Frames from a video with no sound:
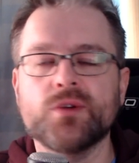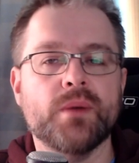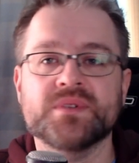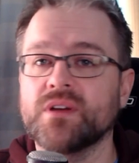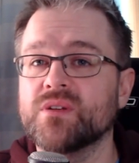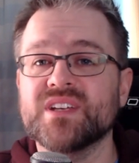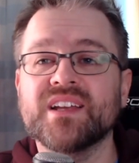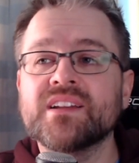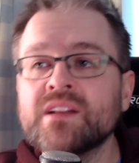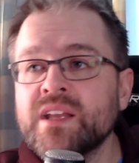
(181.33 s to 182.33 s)
episodes.
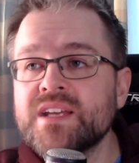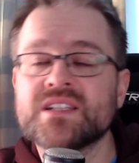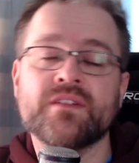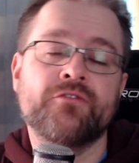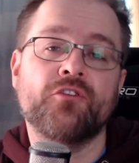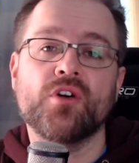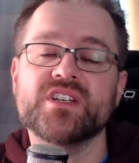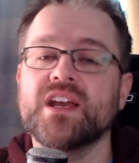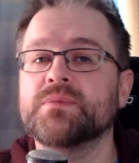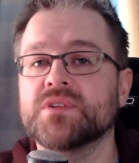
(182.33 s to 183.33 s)
At least
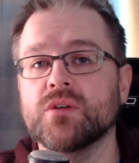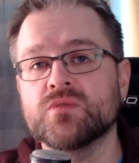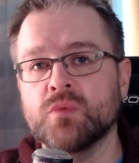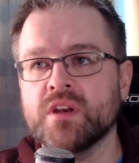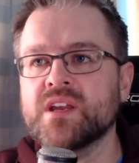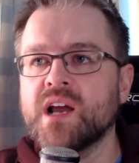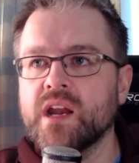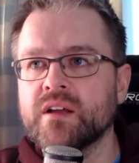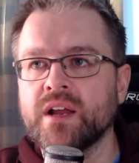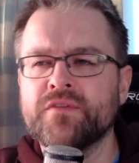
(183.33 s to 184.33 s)
40 episodes would kind
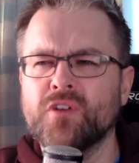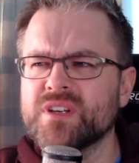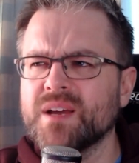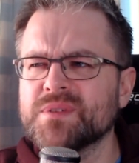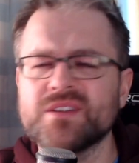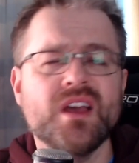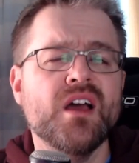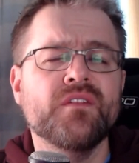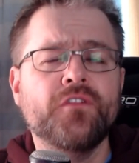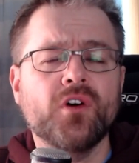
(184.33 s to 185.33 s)
of, like 40 episodes,
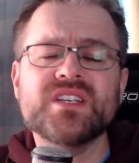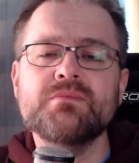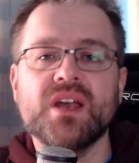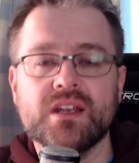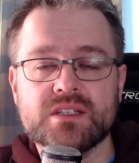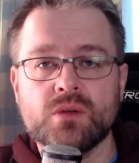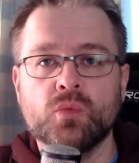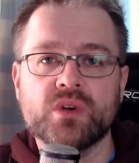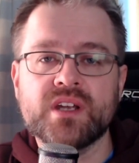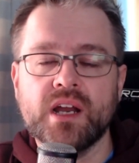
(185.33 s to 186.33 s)
40 minutes
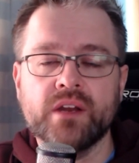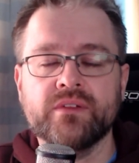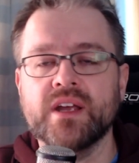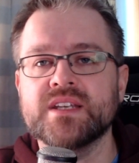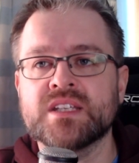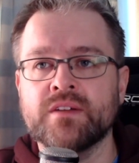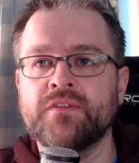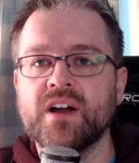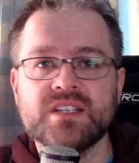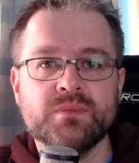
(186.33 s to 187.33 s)
would kind of like
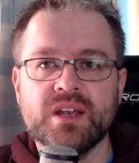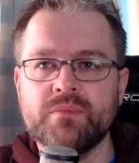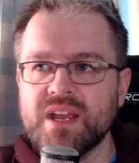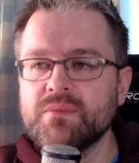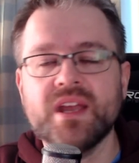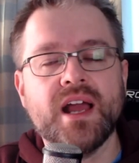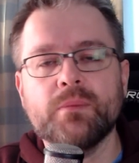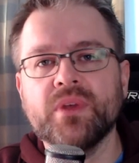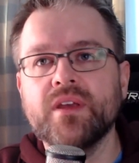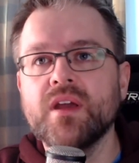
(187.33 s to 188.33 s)
suffice me and make me
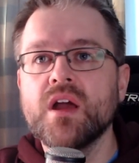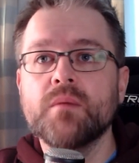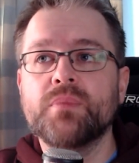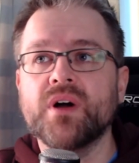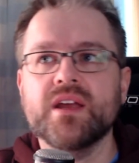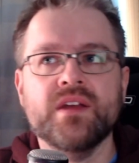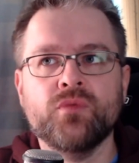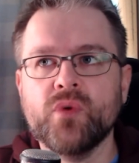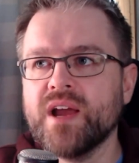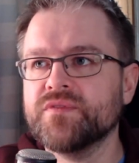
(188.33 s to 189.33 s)
happy. But if
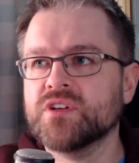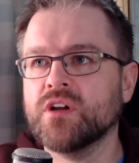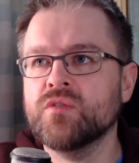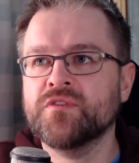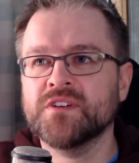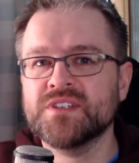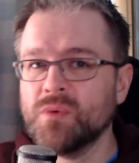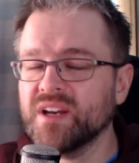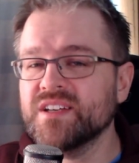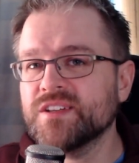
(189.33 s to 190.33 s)
we have to go for
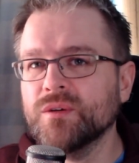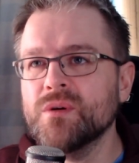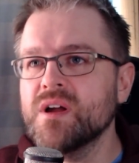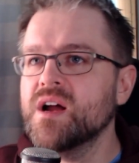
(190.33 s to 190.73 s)
22,